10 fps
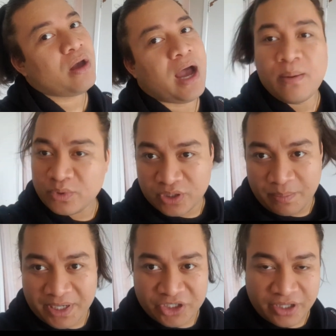I'm doing a
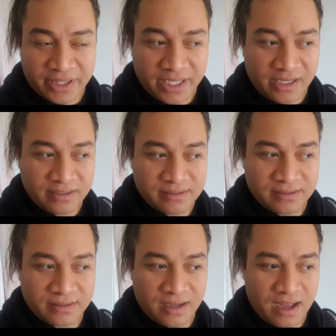bunch of
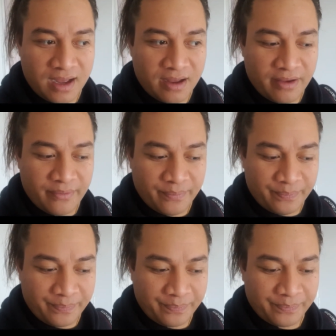things. Um,
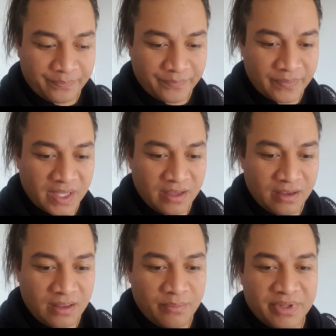
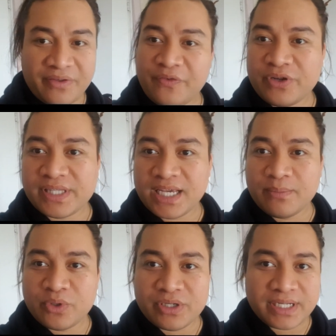but the first thing
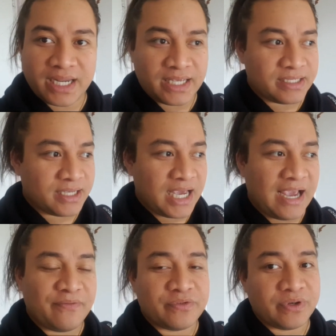I'm doing today is I
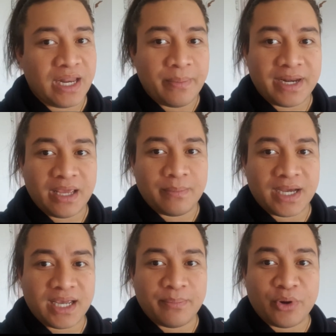have to laminate
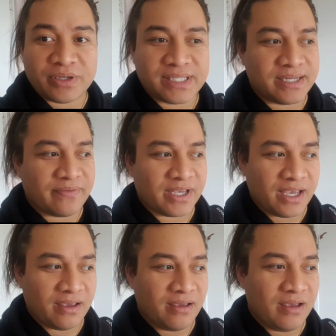my birth
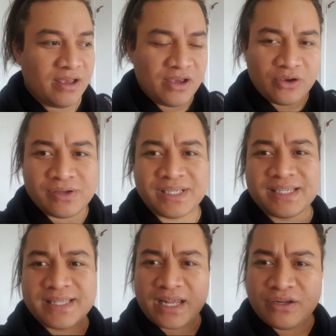certificate because it's
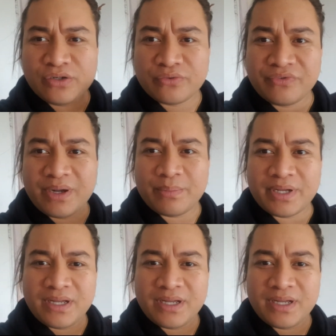starting to rip.